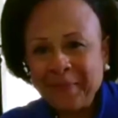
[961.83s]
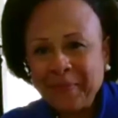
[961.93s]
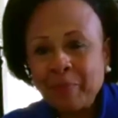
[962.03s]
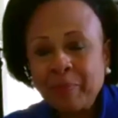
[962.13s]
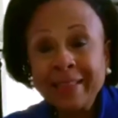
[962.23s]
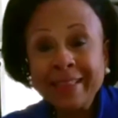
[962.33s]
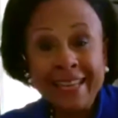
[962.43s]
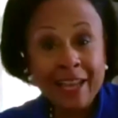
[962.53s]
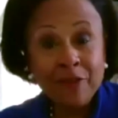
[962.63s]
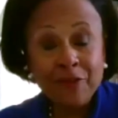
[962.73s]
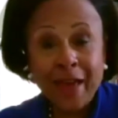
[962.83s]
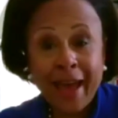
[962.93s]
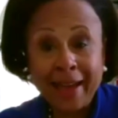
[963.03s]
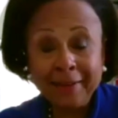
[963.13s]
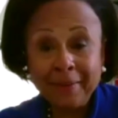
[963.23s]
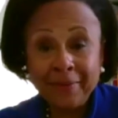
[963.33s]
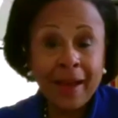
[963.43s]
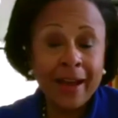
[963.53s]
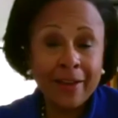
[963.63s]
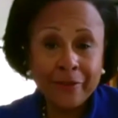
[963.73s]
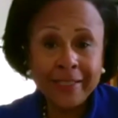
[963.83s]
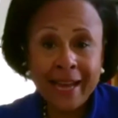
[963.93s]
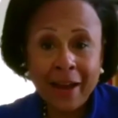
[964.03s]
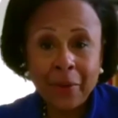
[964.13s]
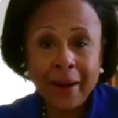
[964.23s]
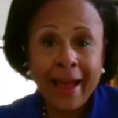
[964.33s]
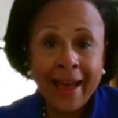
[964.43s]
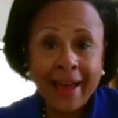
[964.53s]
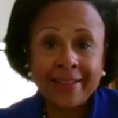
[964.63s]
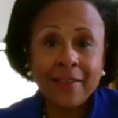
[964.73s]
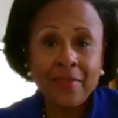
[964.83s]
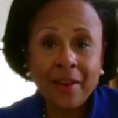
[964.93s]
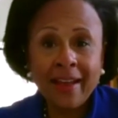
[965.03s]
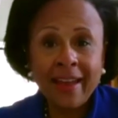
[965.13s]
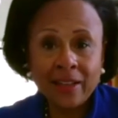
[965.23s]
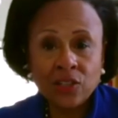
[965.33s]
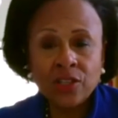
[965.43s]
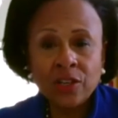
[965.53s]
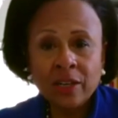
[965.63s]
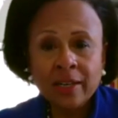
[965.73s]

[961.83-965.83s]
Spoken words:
believe that the ivory tower has the answer.